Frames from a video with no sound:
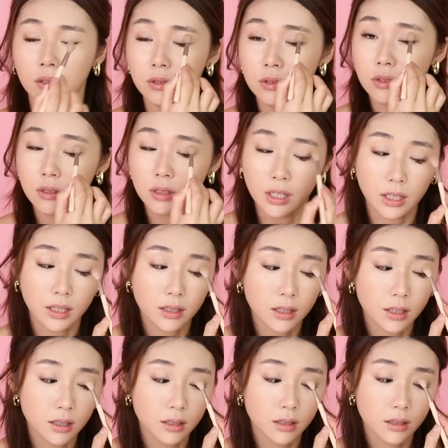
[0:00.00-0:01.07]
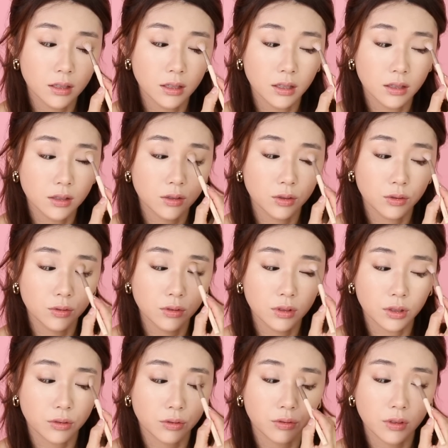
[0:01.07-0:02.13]
Also taking it into
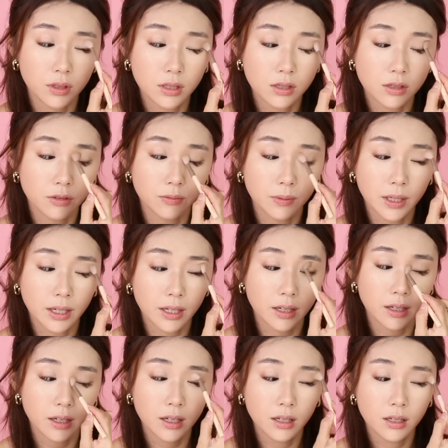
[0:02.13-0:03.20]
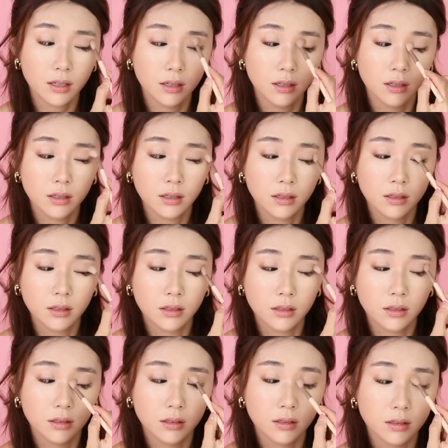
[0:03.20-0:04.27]
the crease of my eye.
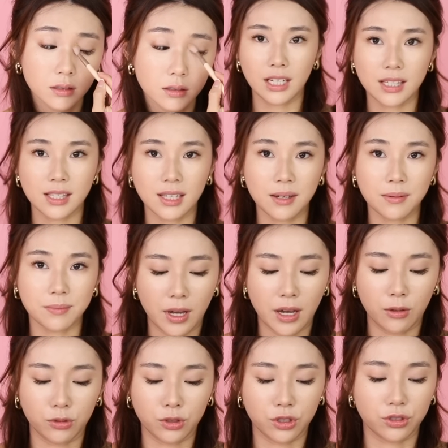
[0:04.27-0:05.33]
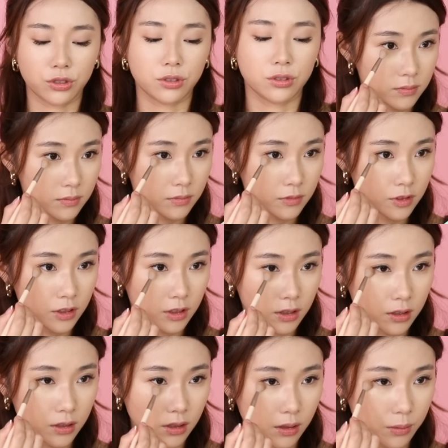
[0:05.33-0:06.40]
Next up, powder.
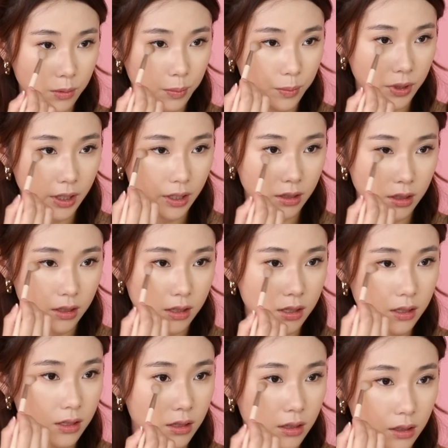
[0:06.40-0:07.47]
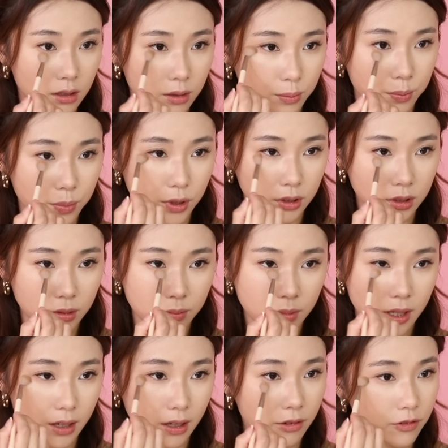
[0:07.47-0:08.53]
I'm applying this at the bottom
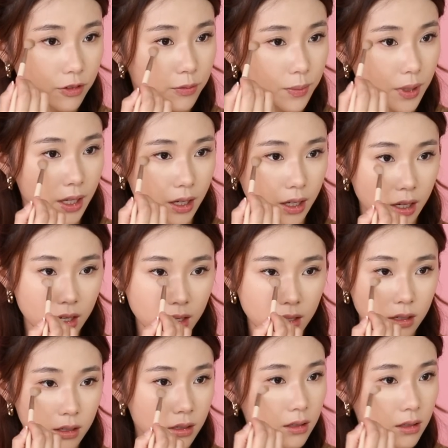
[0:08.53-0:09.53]
half of my eye.